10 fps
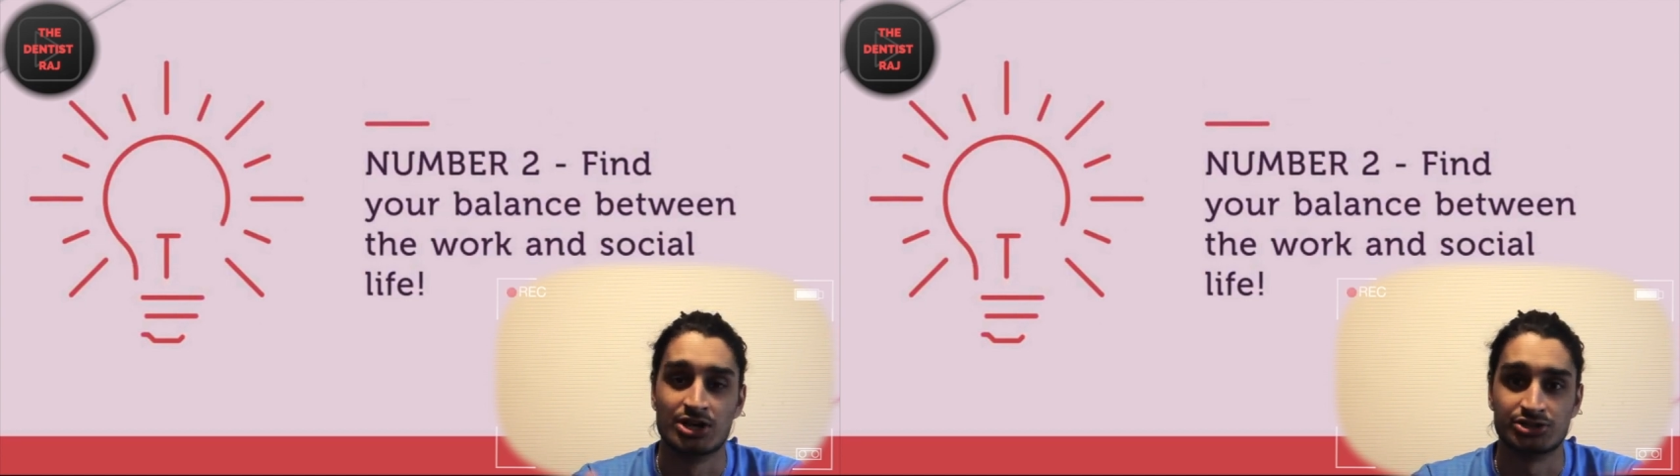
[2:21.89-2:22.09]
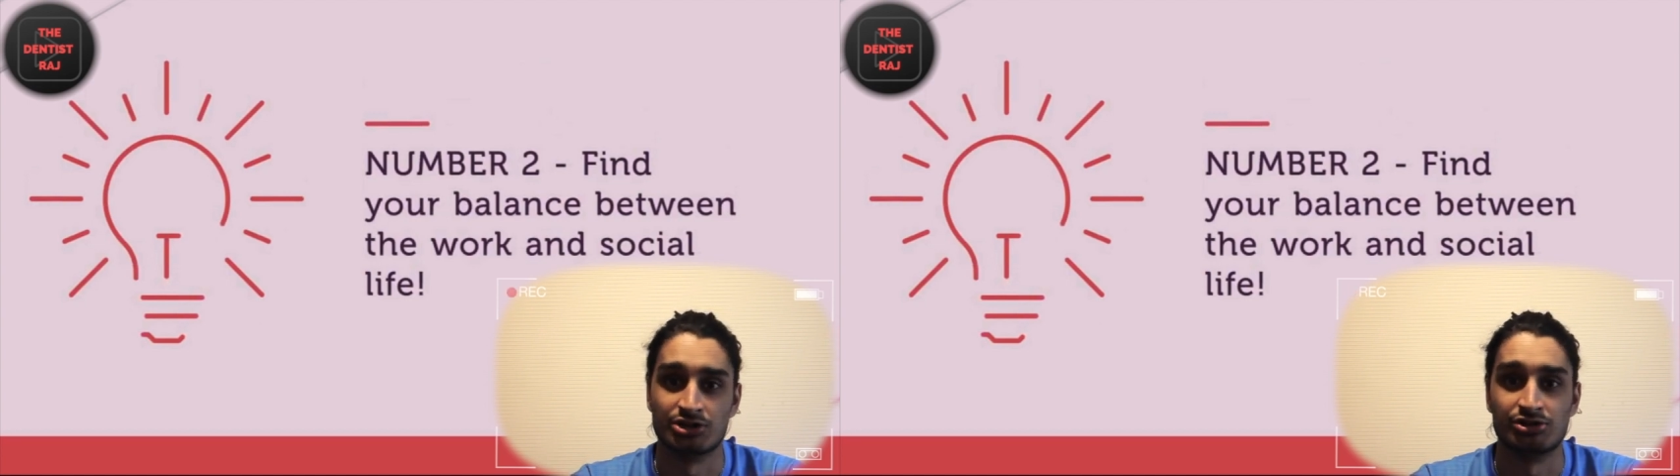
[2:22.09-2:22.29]

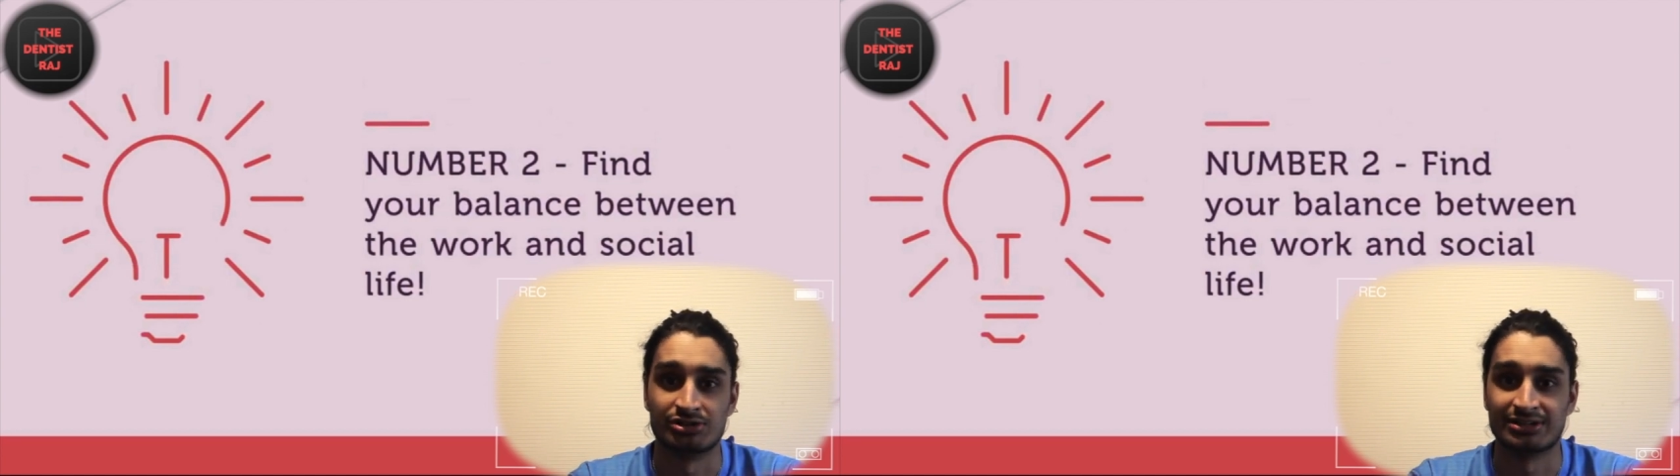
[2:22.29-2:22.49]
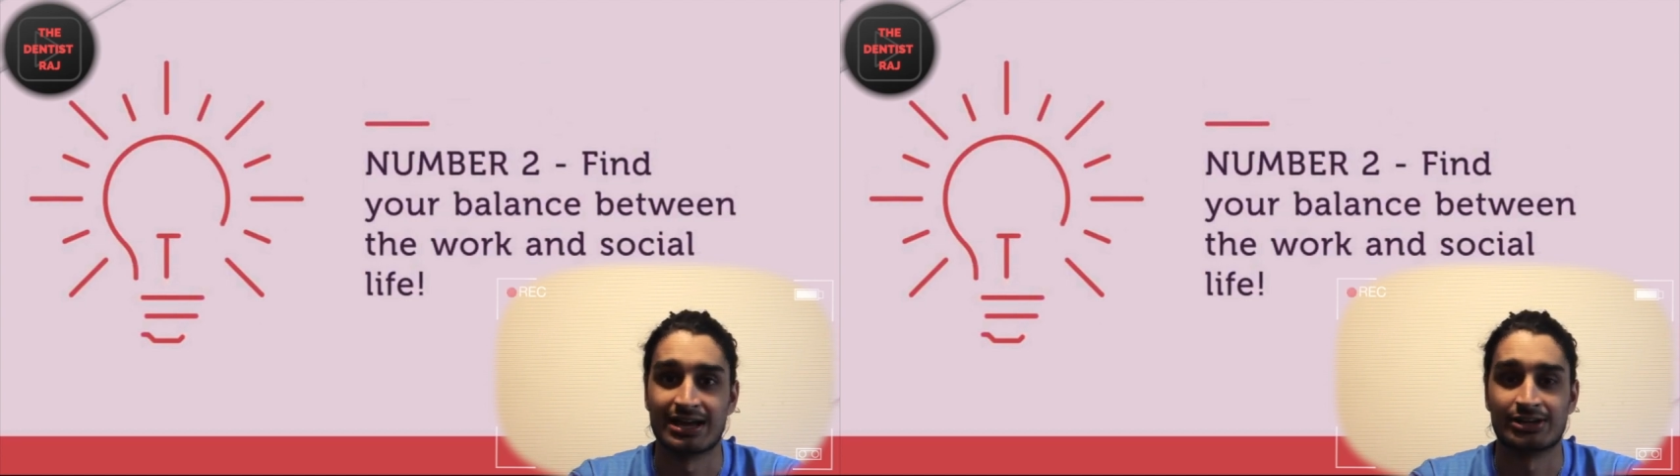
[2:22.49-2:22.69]
so you
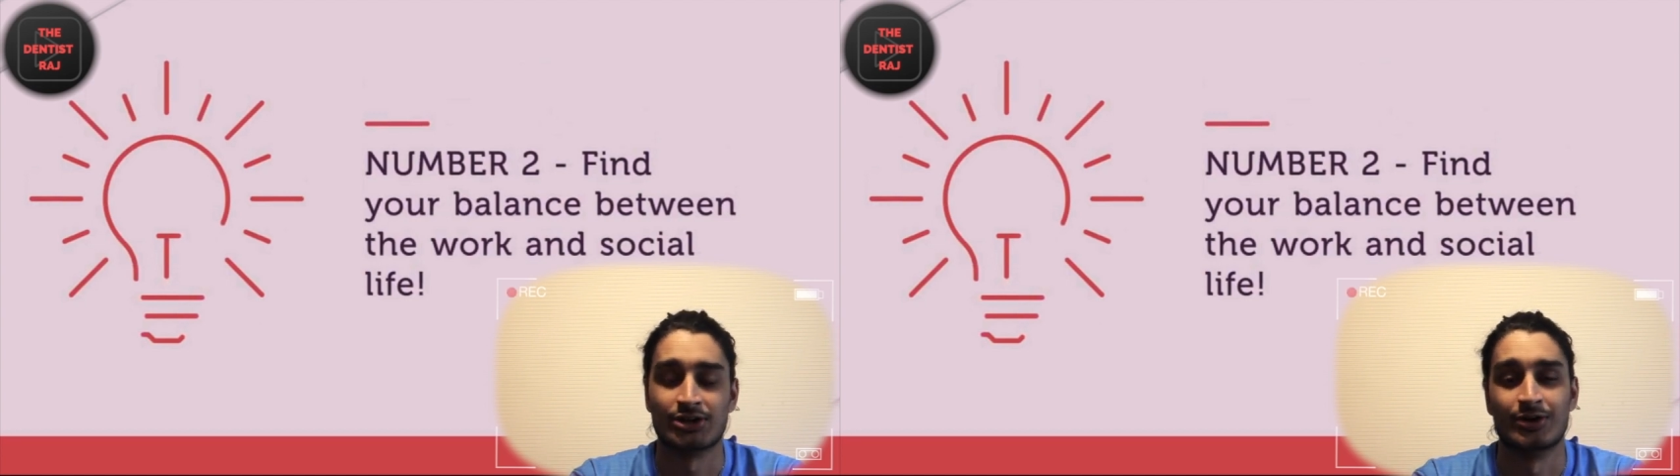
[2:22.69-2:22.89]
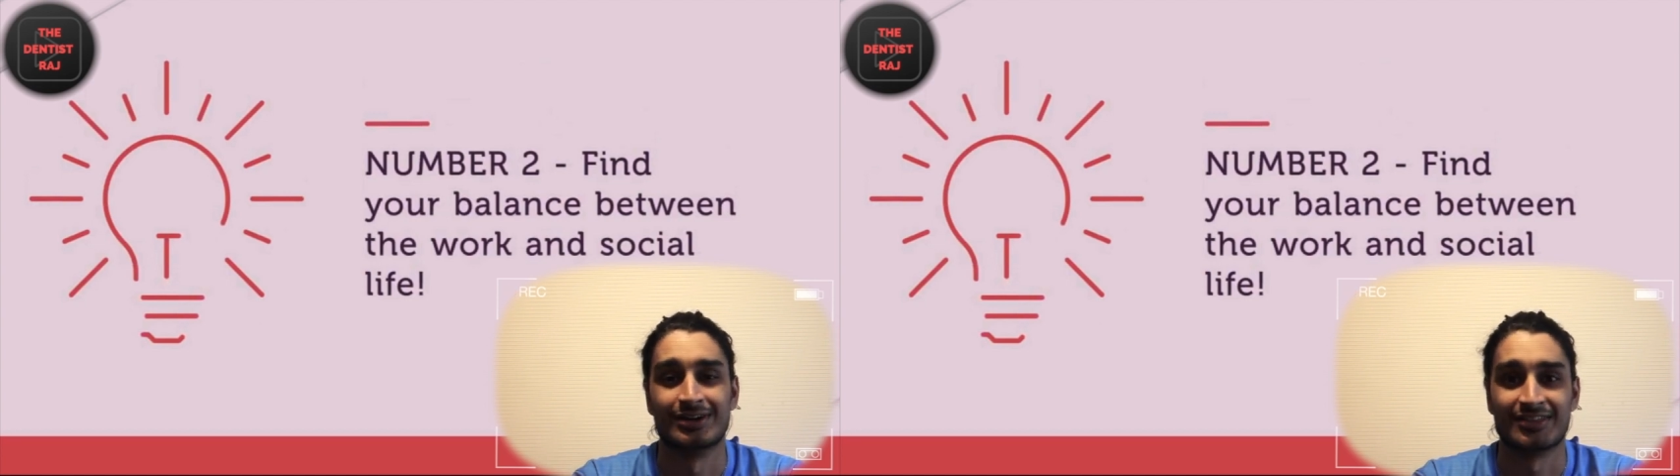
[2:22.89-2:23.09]
can get
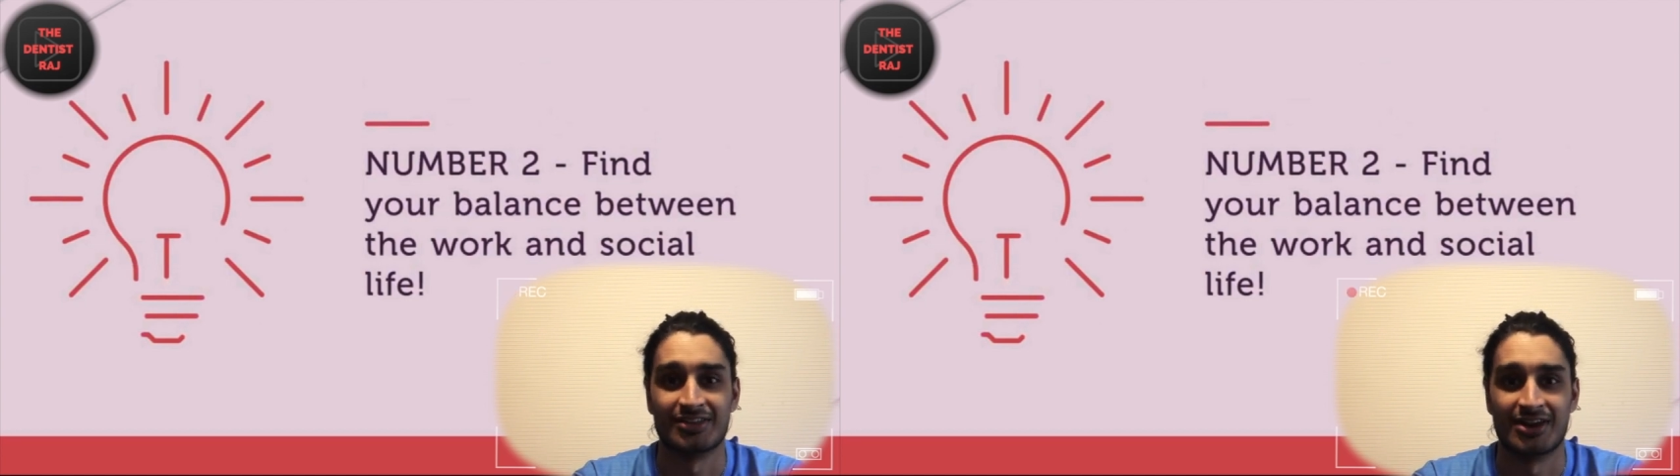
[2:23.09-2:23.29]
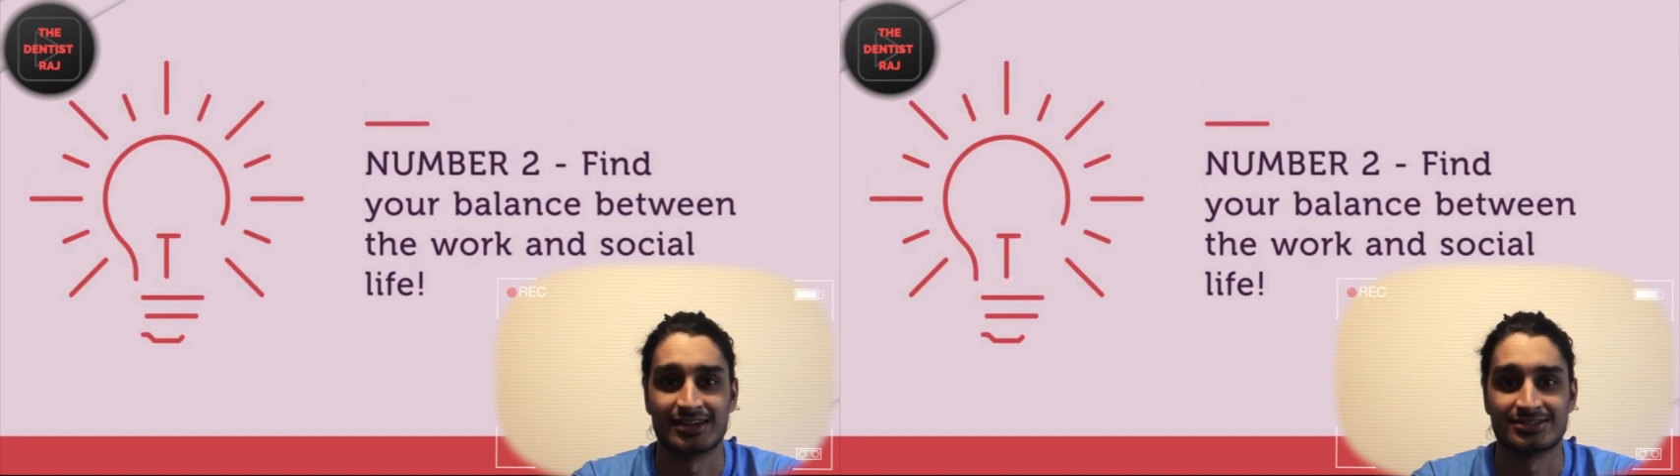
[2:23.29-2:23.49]
going
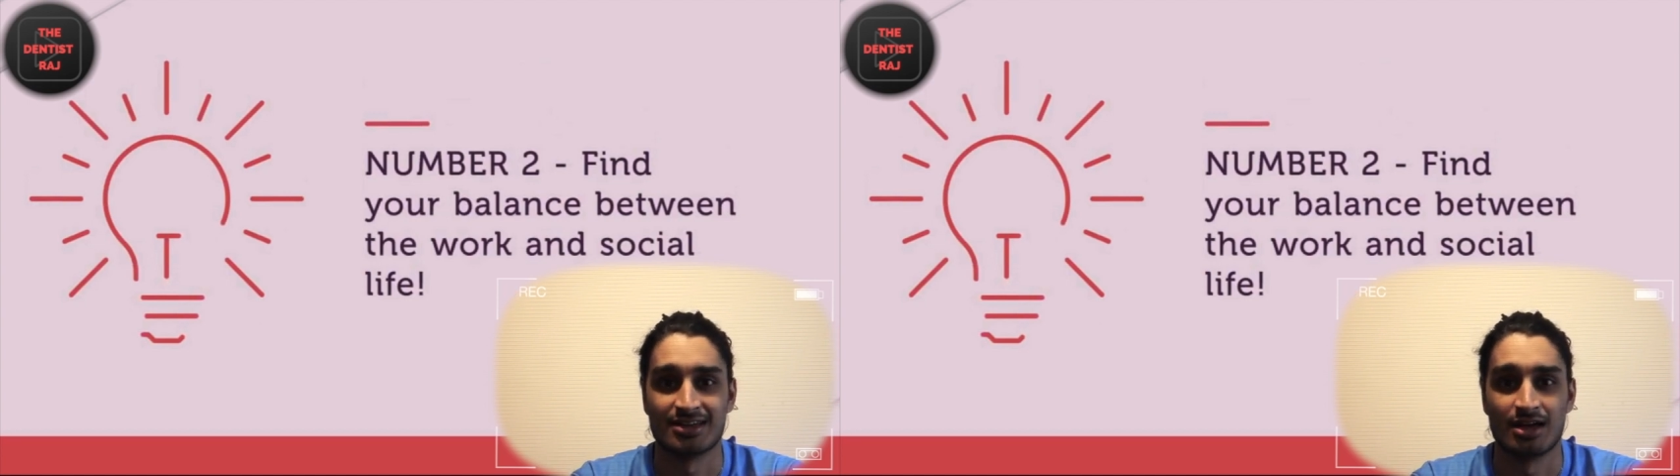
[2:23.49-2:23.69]
the next